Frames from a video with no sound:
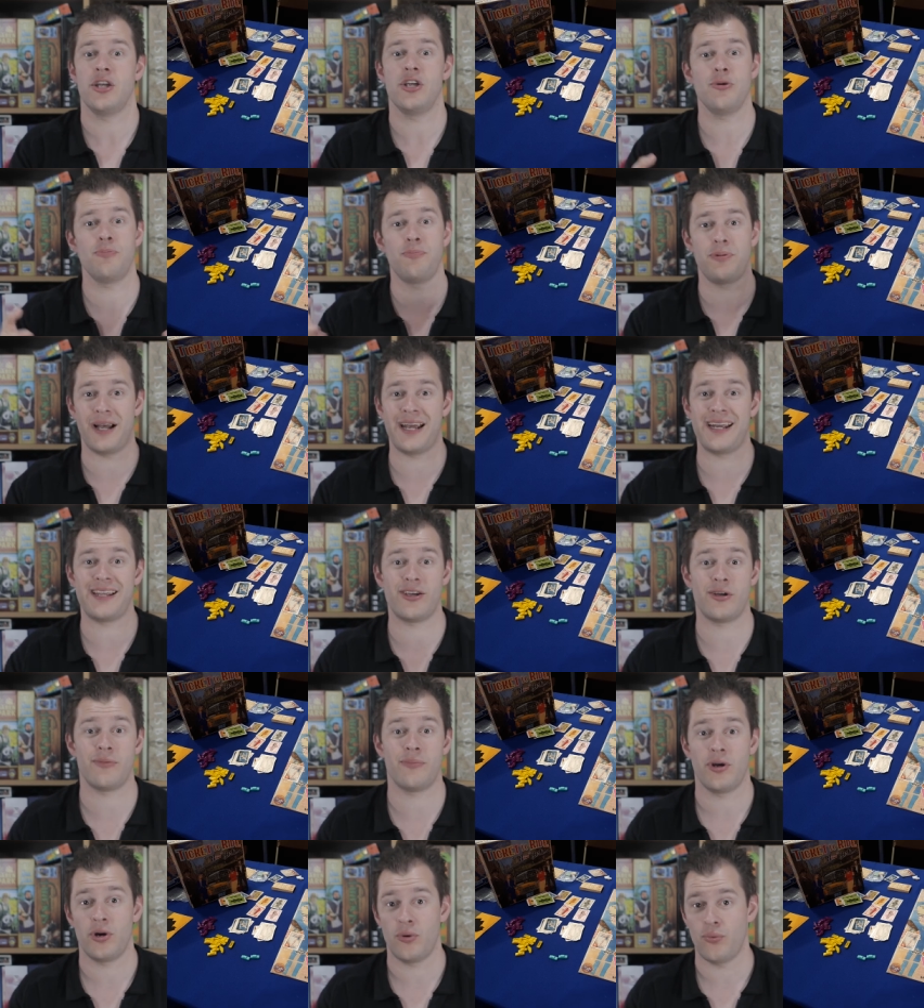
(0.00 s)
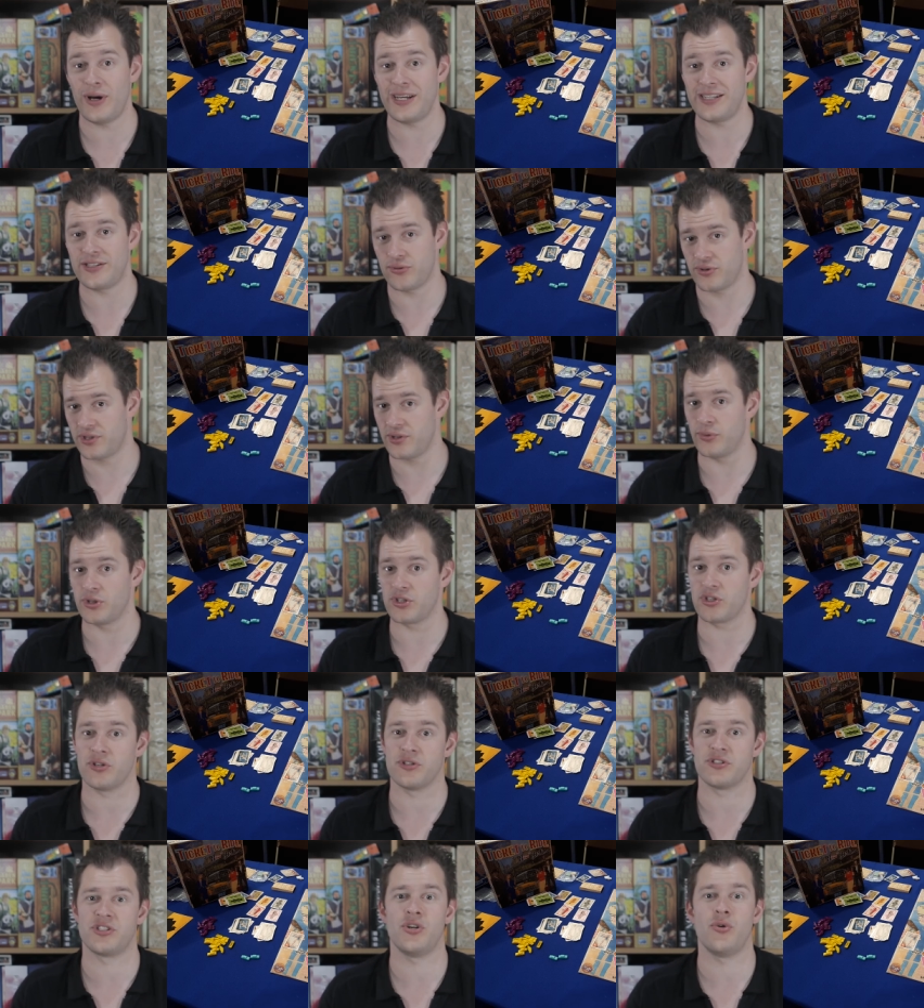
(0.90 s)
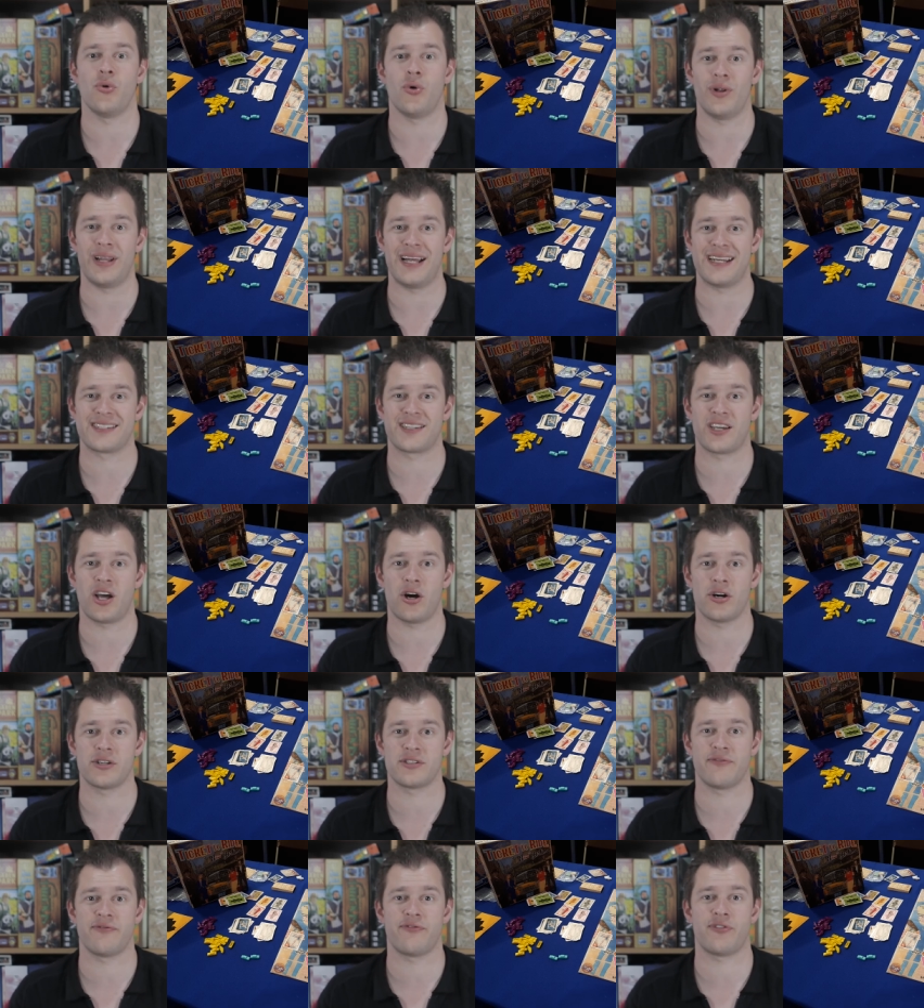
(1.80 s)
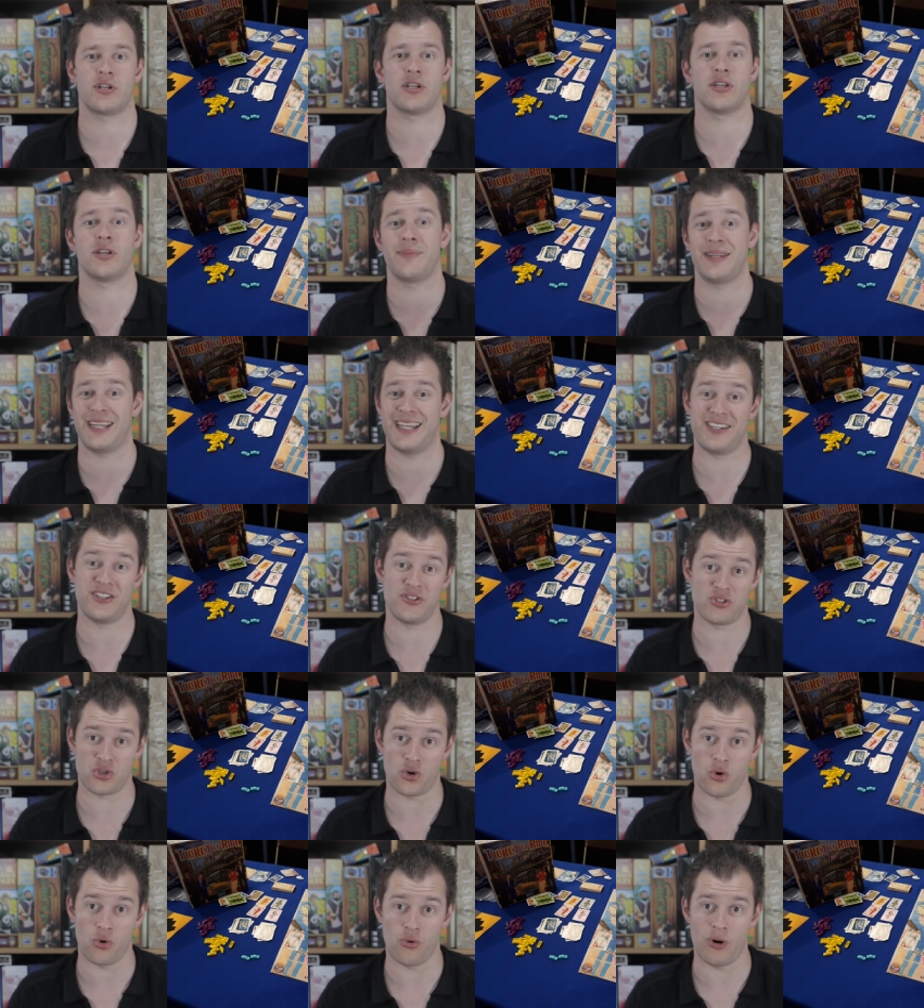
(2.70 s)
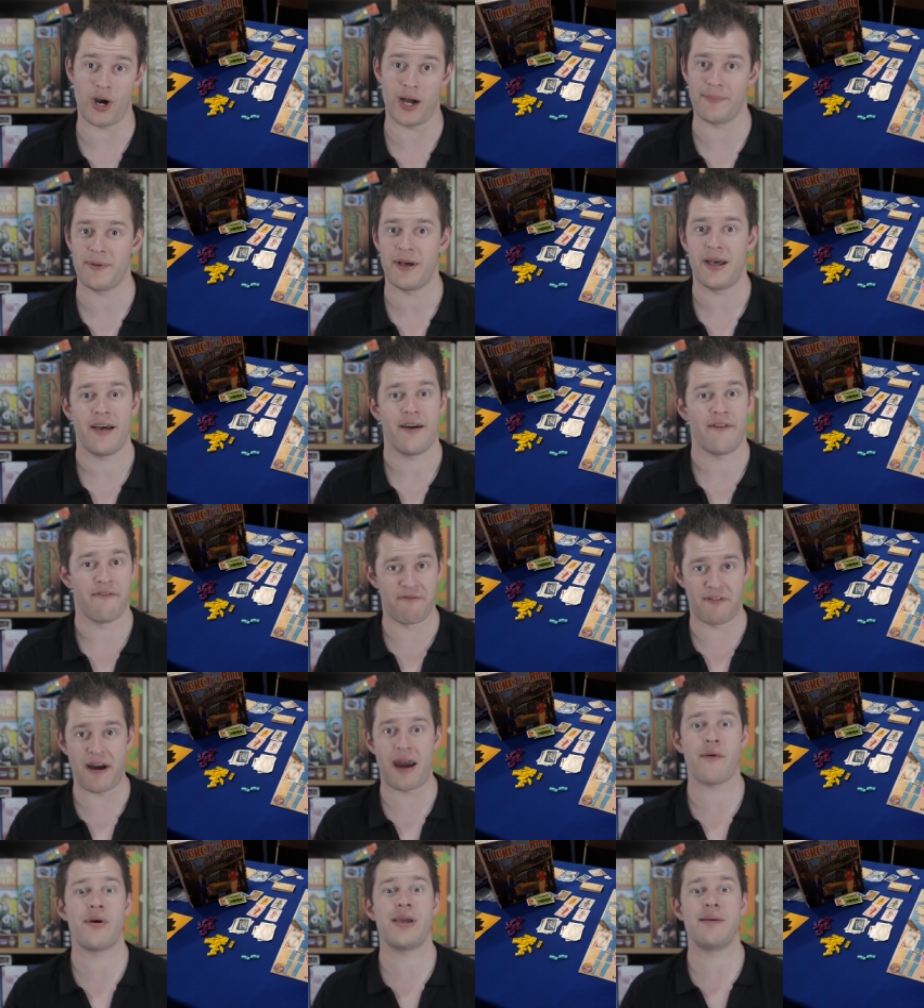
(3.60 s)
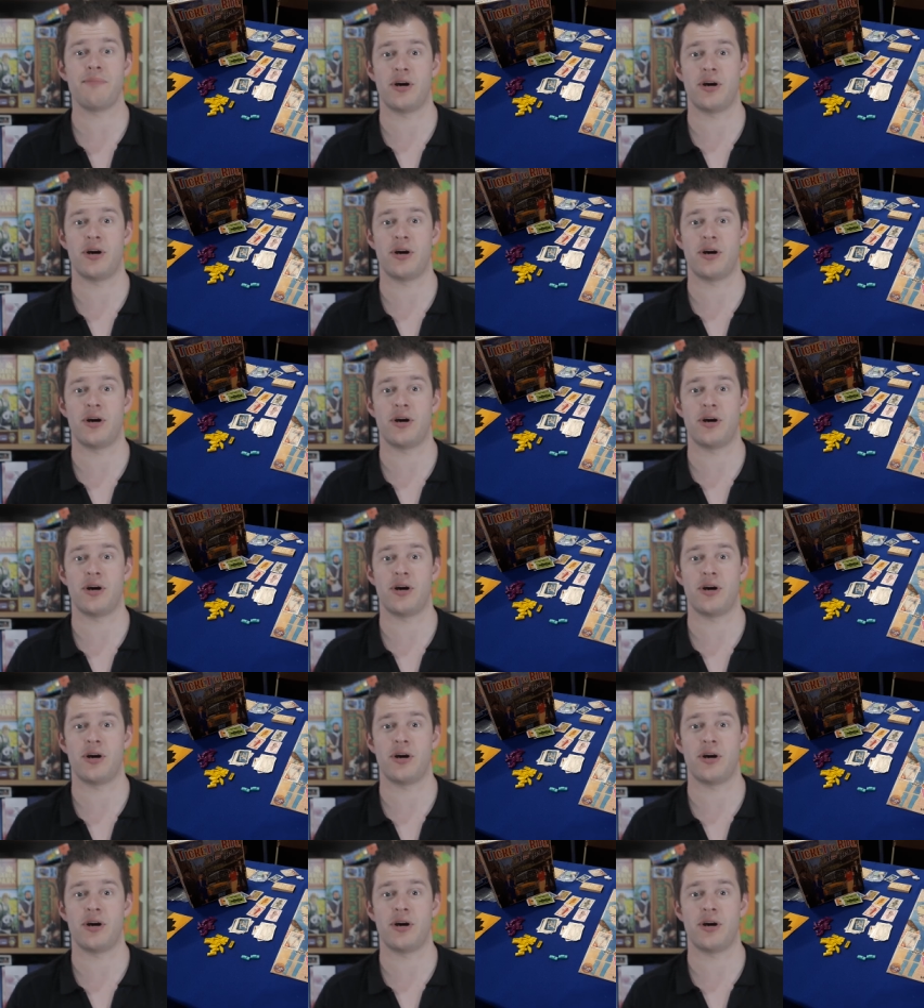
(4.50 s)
you play them, wait till someone's got 2 or less cars in front of them, and then you score up. Very